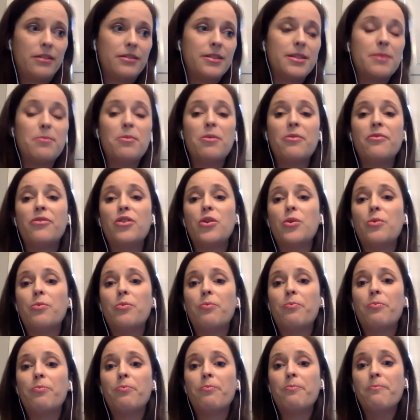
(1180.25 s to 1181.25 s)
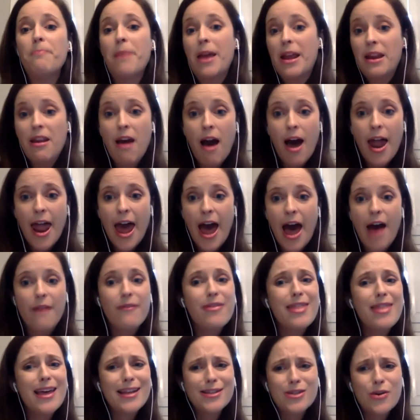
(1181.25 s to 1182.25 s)
Some of you may not have,
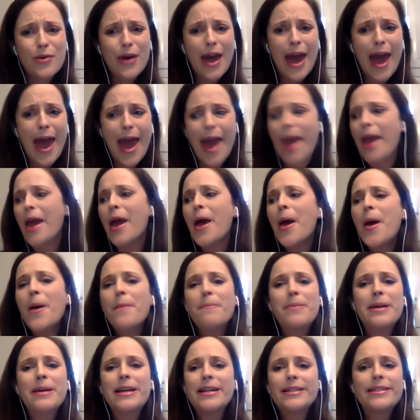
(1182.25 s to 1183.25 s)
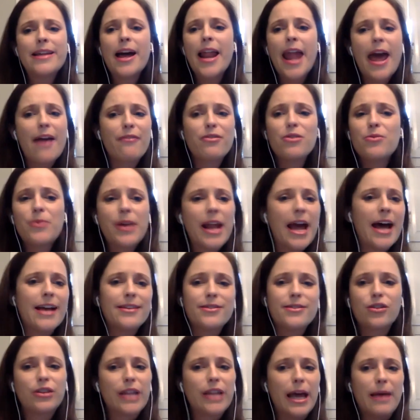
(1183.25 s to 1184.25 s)
and that's okay, because not everyone has
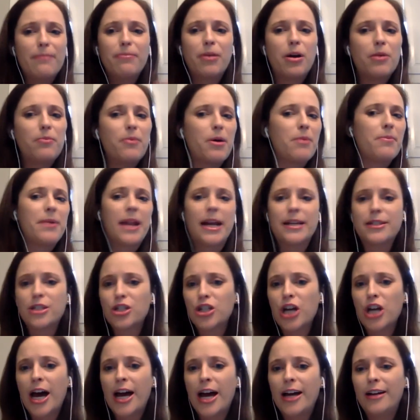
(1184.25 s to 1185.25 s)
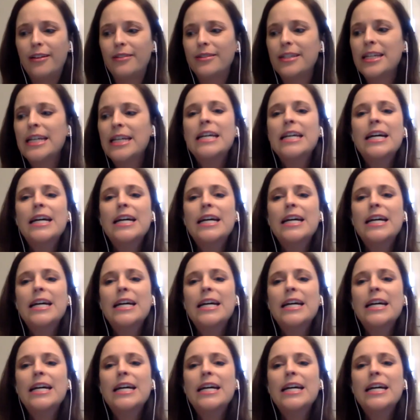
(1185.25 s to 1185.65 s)
their light bulb moment as a child.